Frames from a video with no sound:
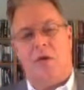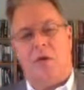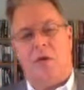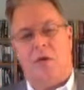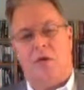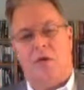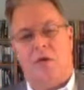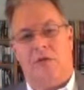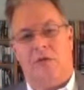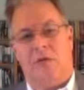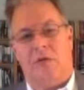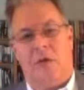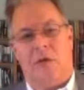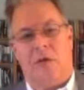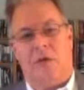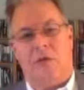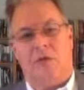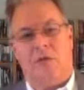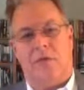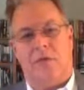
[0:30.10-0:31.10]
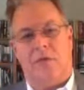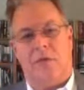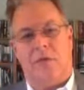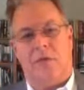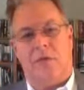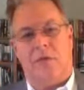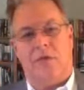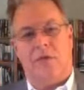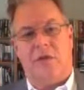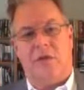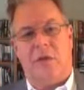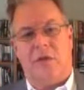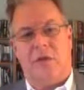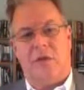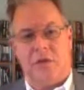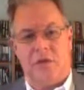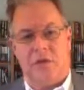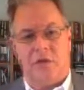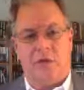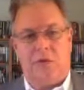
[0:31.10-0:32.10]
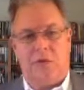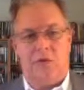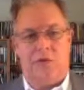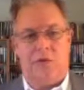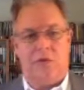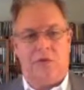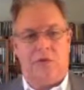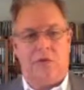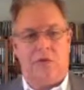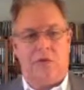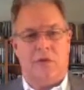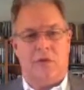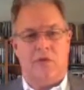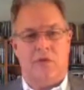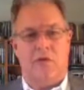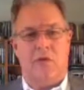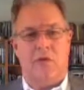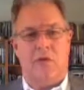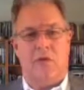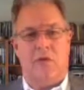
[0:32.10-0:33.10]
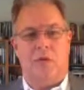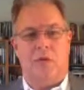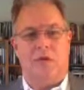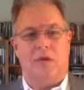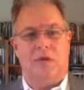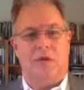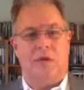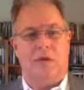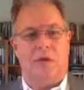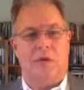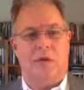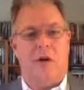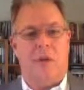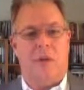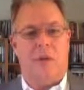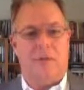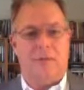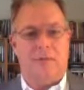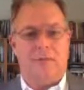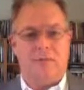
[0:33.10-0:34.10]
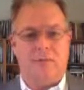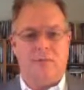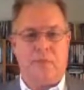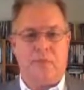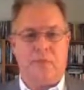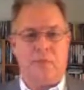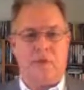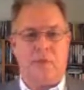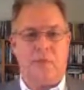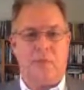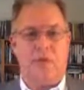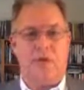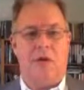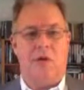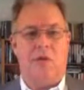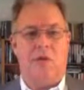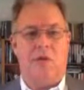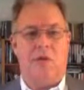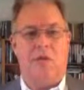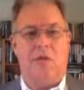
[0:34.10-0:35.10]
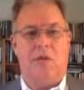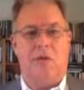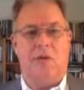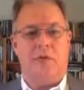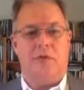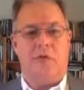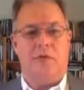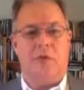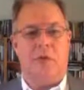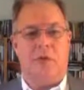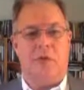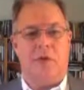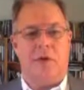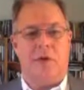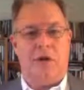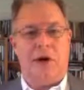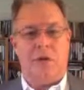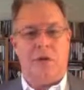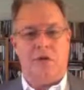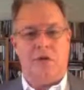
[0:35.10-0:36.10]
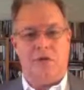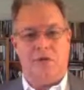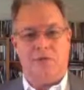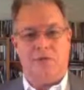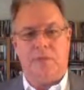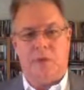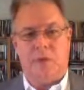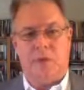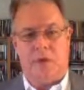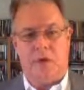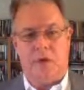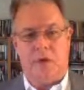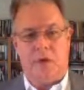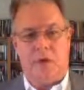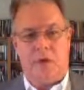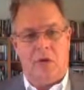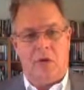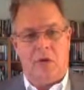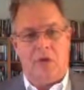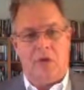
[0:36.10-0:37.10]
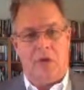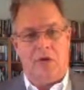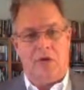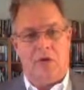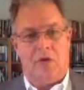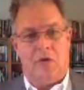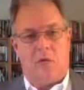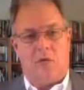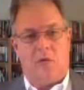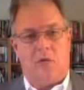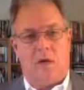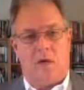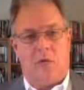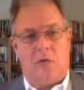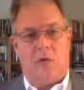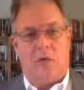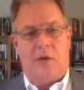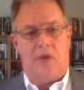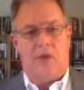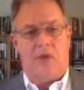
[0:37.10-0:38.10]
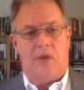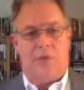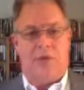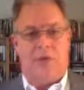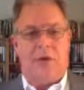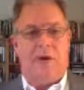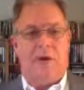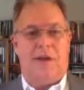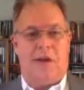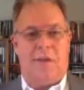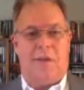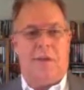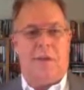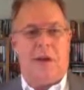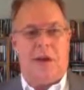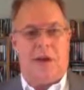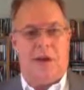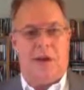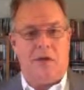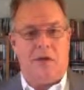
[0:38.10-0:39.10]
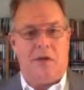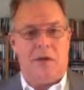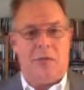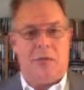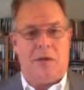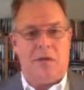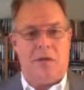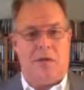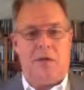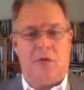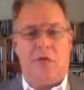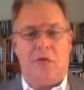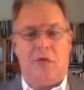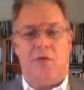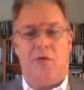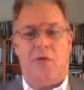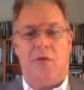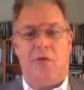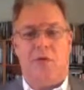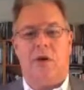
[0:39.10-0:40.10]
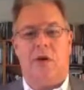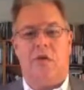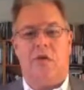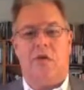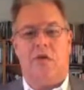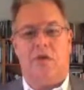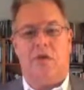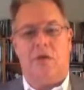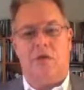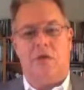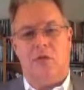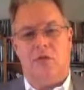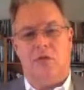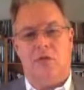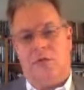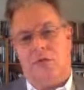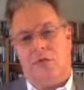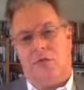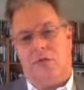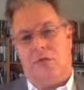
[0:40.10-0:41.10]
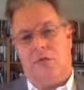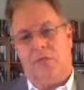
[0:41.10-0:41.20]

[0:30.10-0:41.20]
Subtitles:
was for the Scully, which was a cool motorcycle helmet that brought in $2.4 million. So we'll talk about those big campaigns, but first we're going to cover the news of